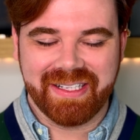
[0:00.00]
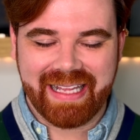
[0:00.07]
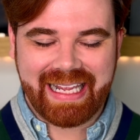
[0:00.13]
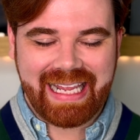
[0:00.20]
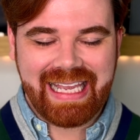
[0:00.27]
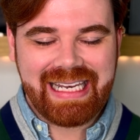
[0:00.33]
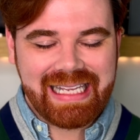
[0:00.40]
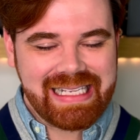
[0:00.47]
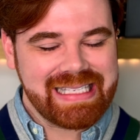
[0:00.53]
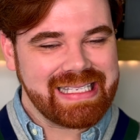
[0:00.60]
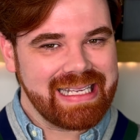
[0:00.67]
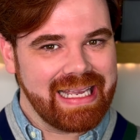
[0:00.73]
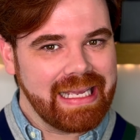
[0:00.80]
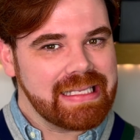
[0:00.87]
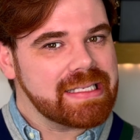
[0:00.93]
Like it is,
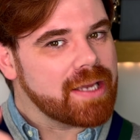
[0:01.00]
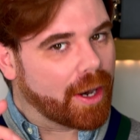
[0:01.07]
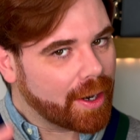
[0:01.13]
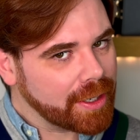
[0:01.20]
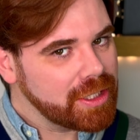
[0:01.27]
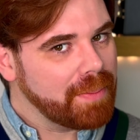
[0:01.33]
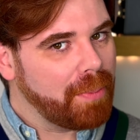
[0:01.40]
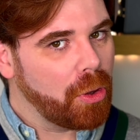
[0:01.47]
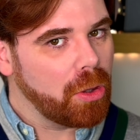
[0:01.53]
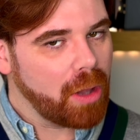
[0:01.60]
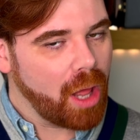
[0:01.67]
it's hard to pull